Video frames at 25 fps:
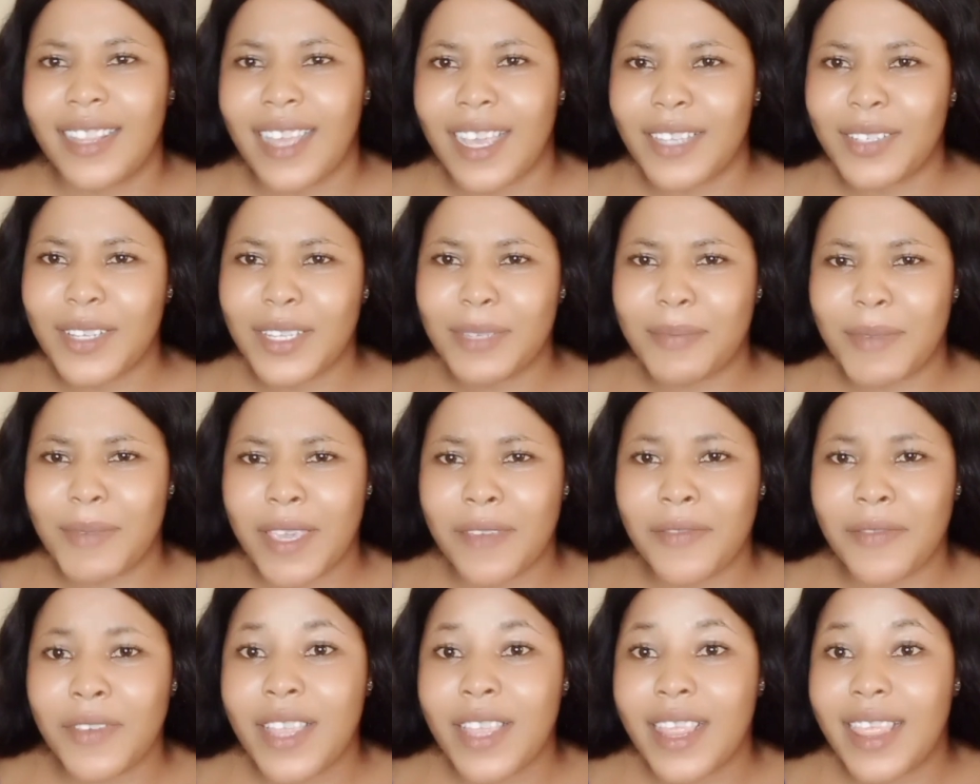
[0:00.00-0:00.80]
I'll just be
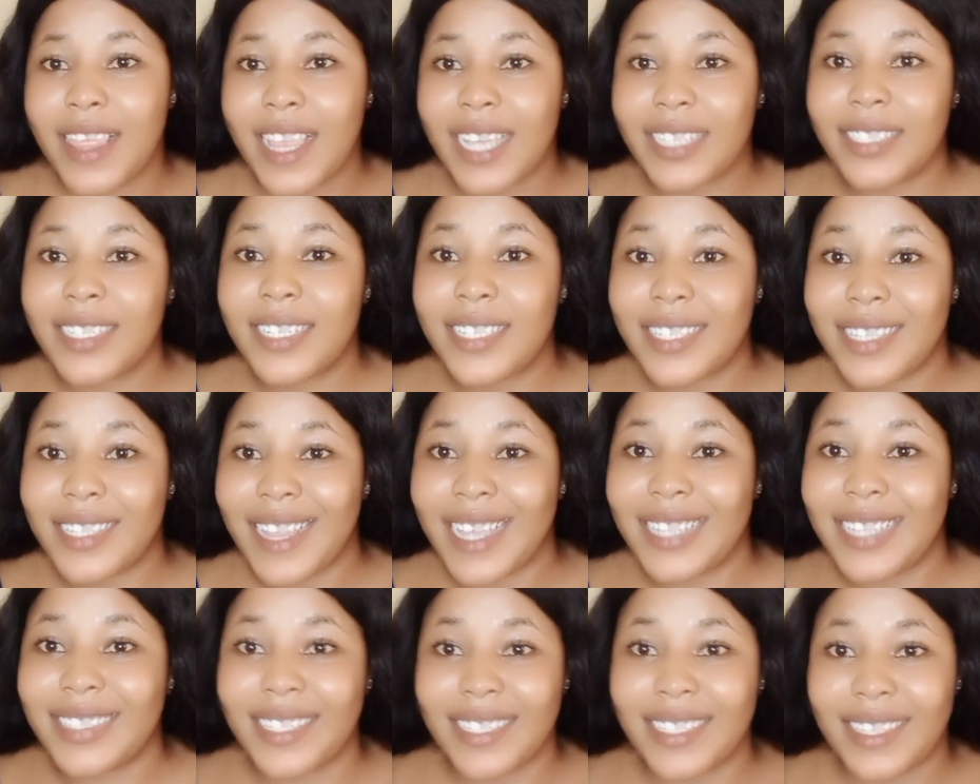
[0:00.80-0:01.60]
giving legit
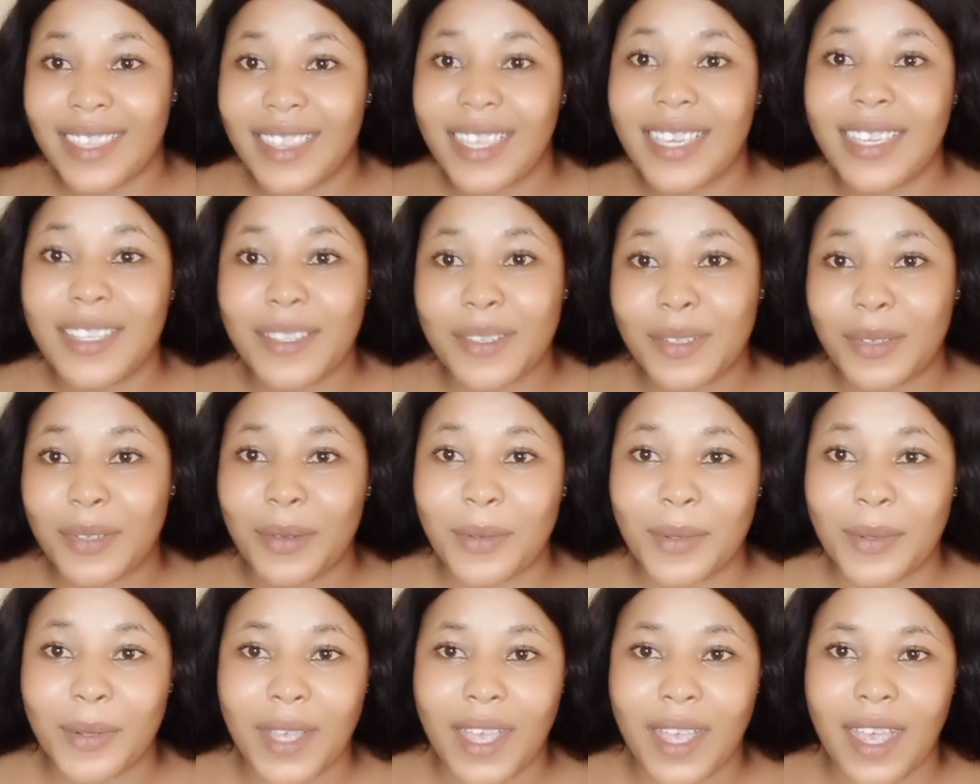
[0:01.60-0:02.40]
things
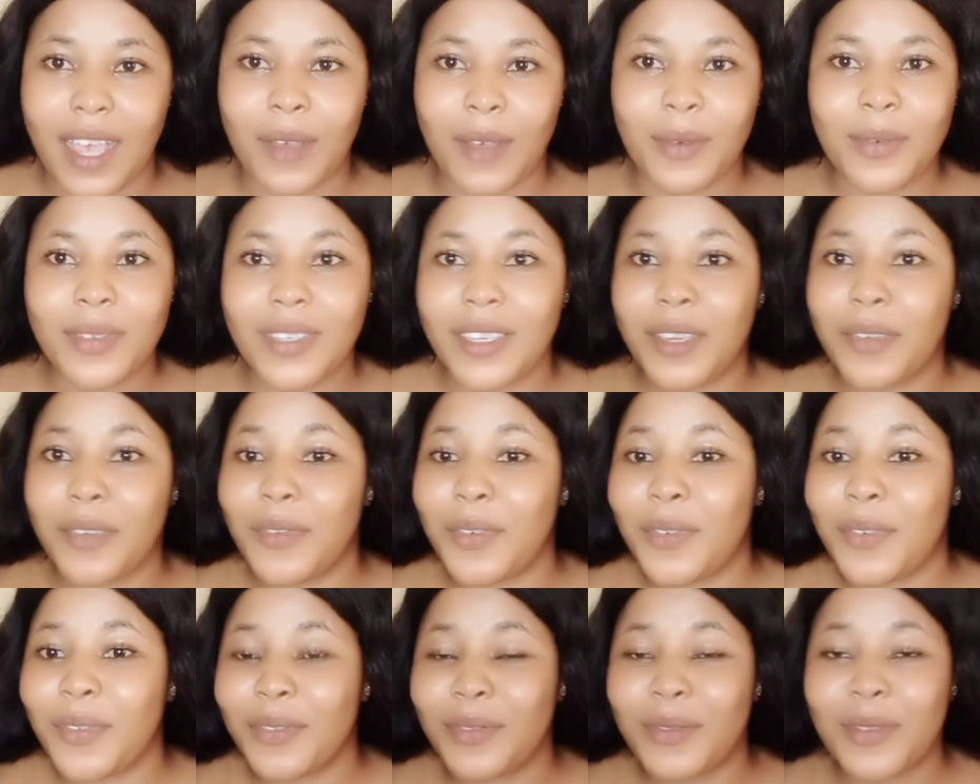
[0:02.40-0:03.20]
though. I won't
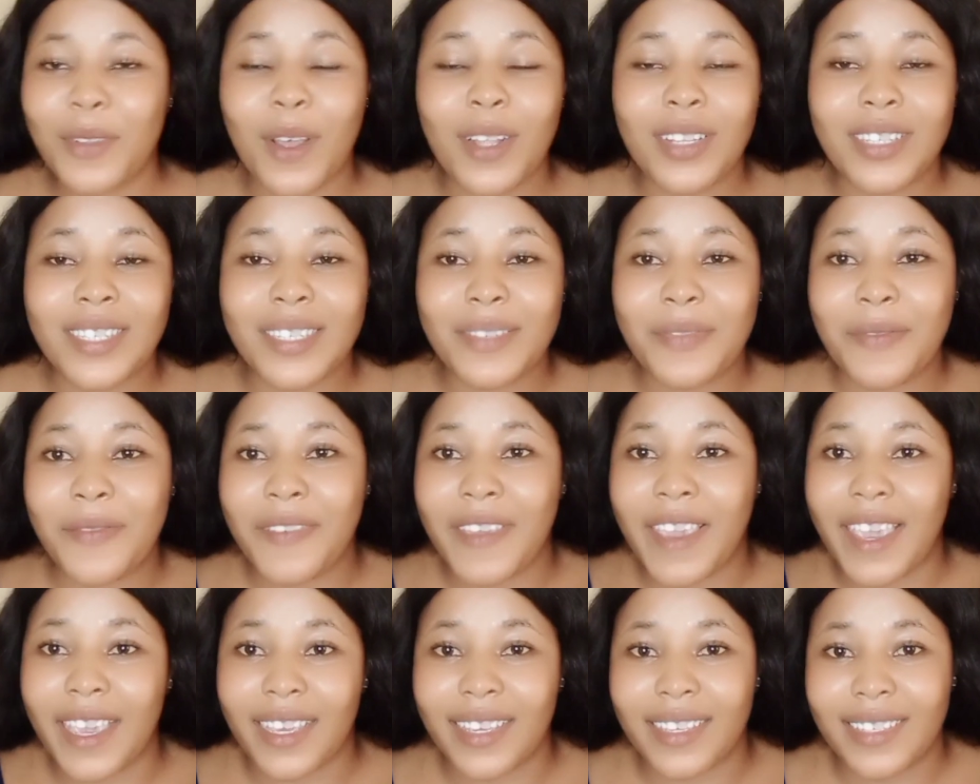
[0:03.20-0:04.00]
give you not
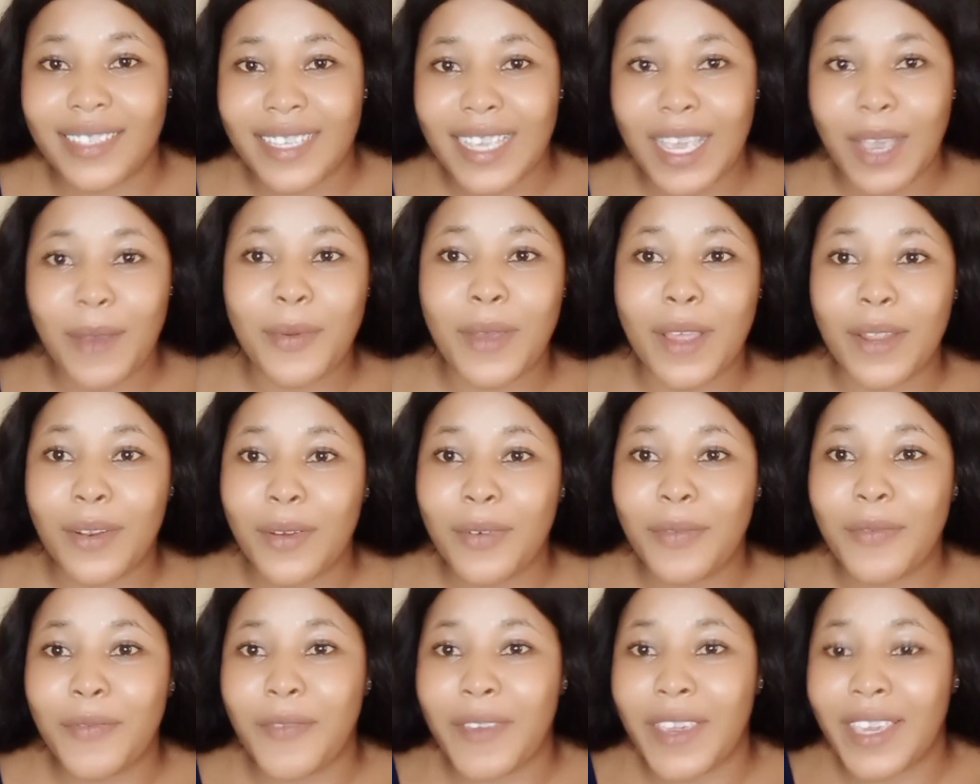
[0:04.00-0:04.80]
fake. Yeah, we are
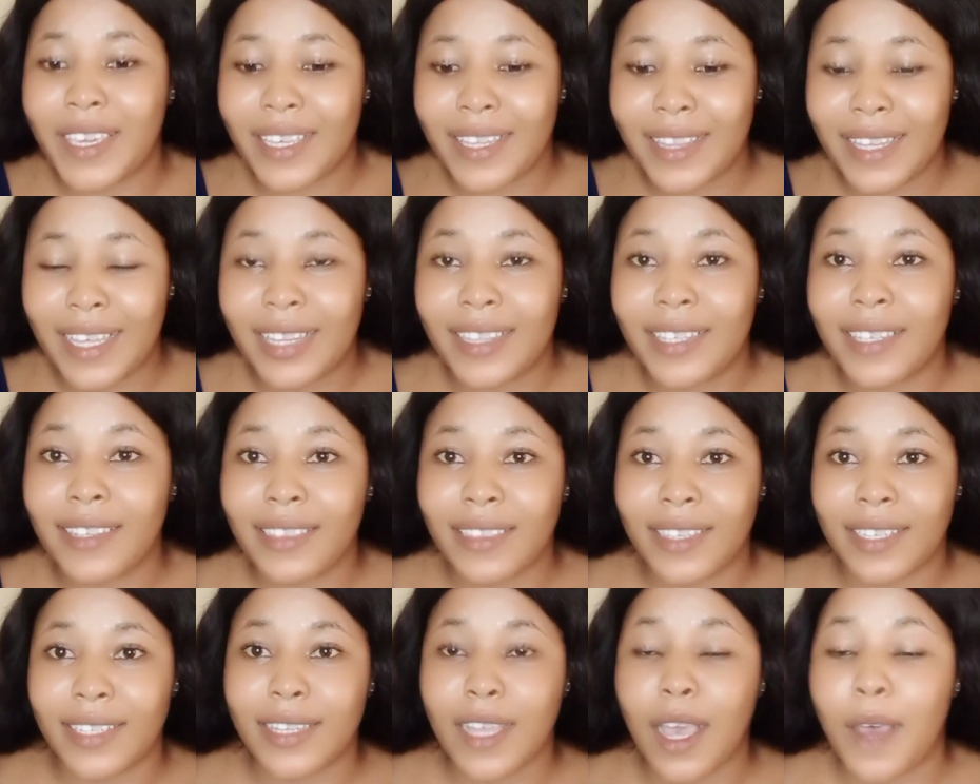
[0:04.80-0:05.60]
not faking
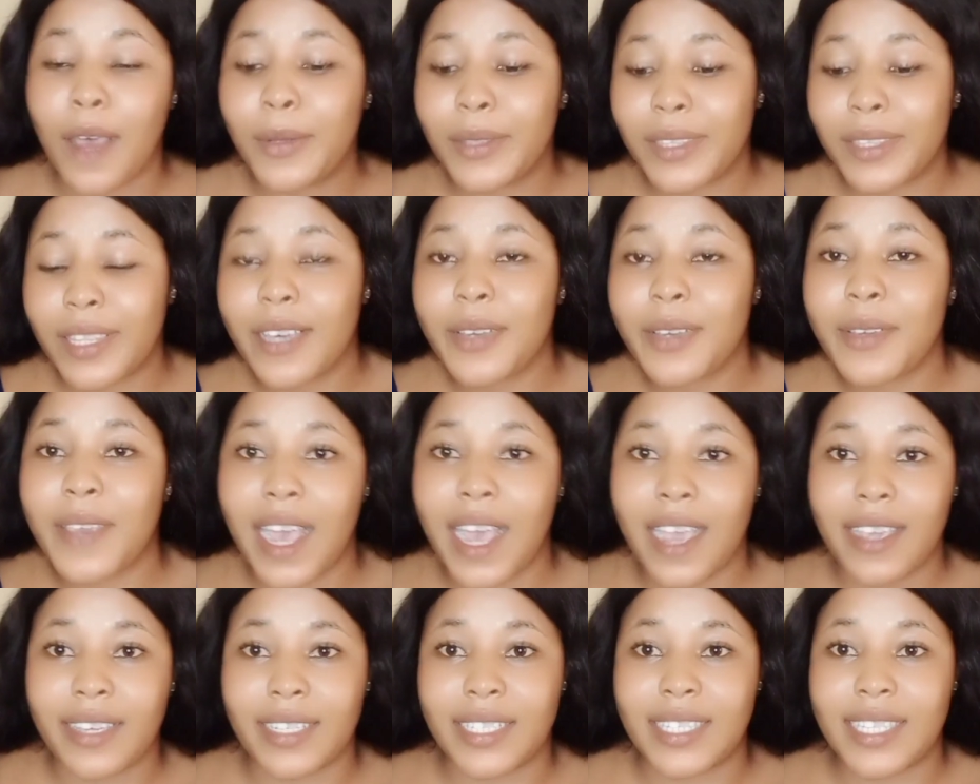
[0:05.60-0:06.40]
anything. I'll tell
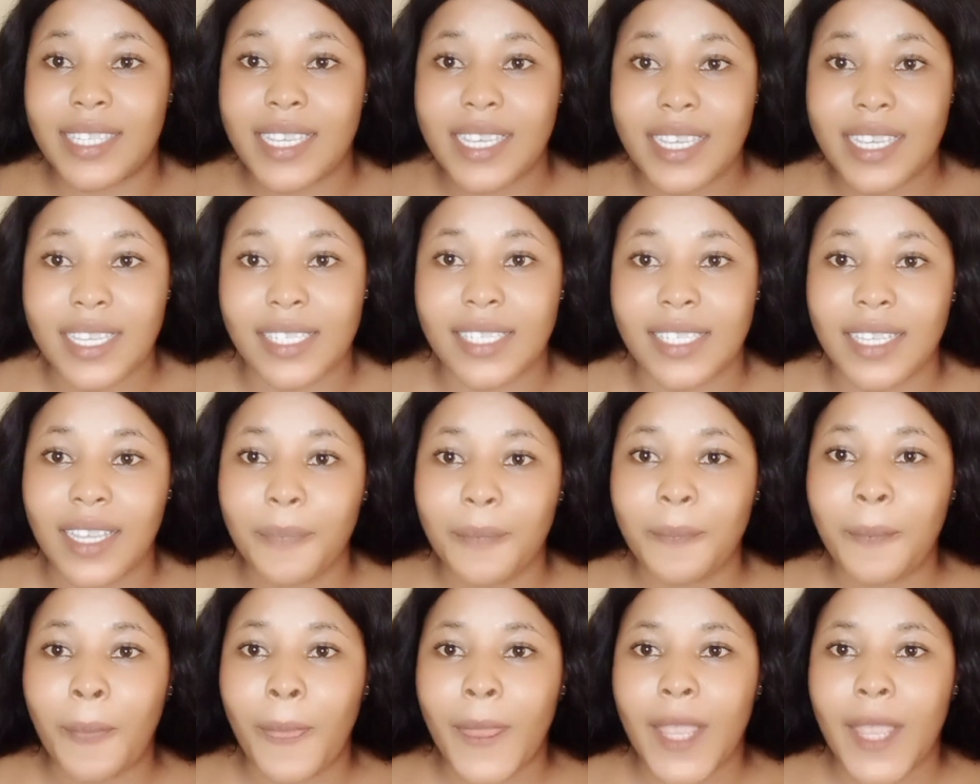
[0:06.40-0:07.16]
you how it is.